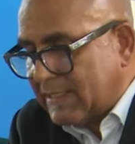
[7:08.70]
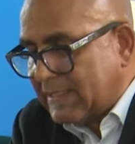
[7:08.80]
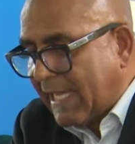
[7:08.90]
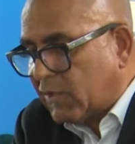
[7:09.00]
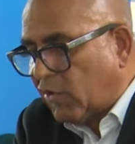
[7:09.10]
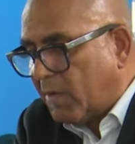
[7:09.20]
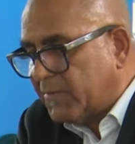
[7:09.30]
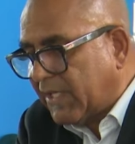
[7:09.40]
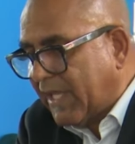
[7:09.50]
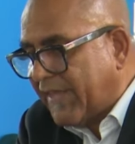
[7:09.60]
instead
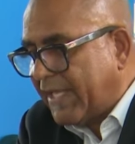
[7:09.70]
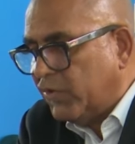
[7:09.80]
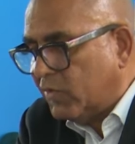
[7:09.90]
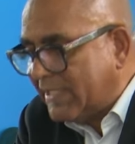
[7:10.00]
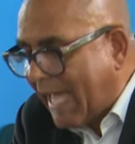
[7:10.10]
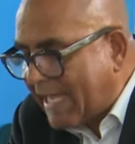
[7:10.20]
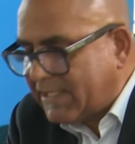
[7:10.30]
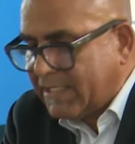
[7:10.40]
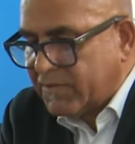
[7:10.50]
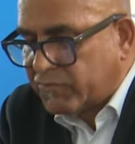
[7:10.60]
come together and
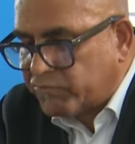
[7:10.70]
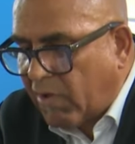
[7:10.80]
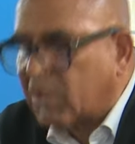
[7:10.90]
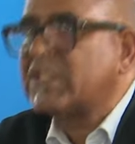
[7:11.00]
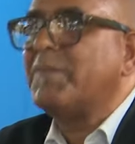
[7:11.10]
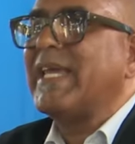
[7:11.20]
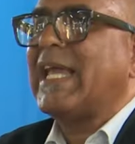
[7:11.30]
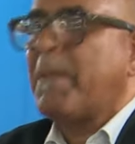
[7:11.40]
unite in the struggle to